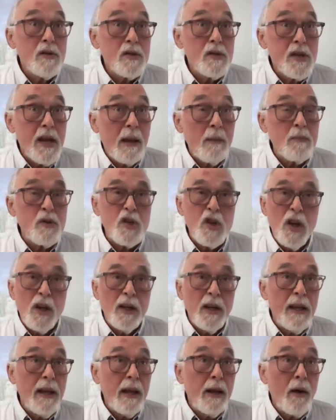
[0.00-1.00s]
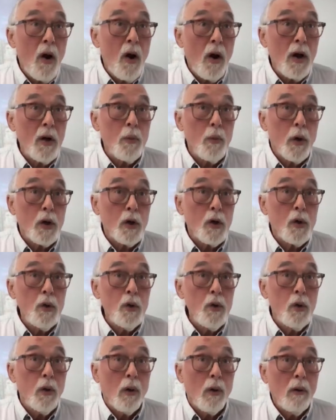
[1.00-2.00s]
Samsung, again, hardware.
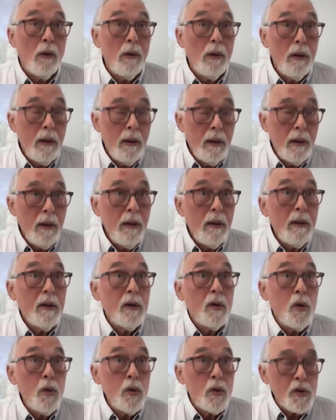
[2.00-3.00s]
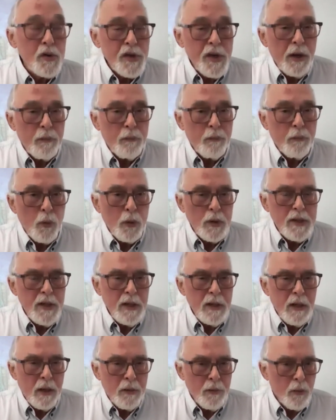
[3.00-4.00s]
Google's got
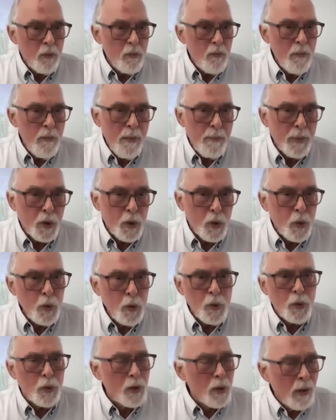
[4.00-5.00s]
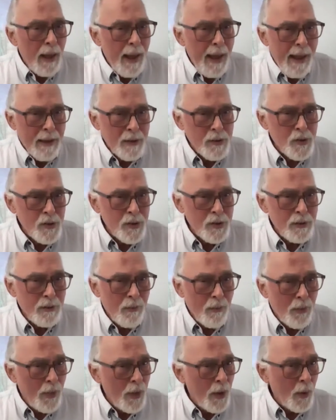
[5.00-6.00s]
1,400. Remember Google Glass.
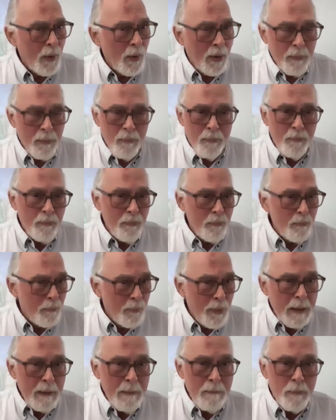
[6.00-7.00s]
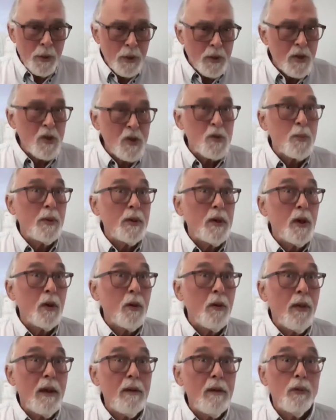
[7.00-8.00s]
They're a big participant
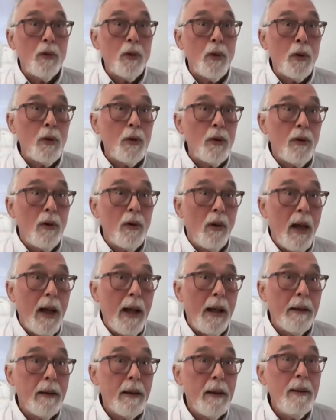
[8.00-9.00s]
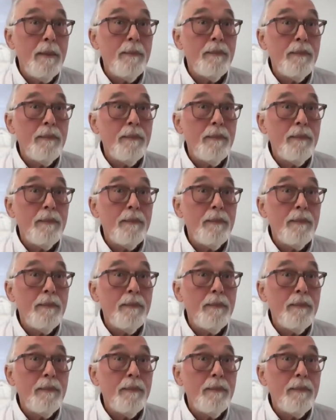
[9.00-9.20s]
here. They've learned a lot.